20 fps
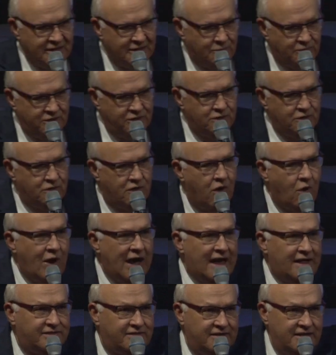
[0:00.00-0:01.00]
When you go
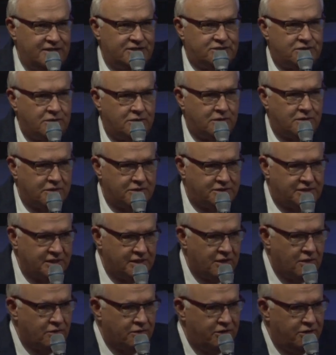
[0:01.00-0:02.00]
out these doors and
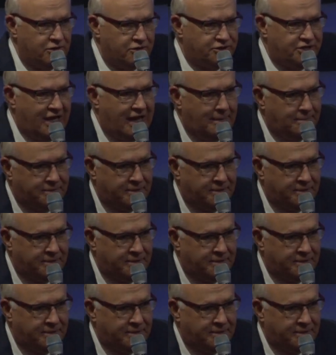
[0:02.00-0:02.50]
go to your job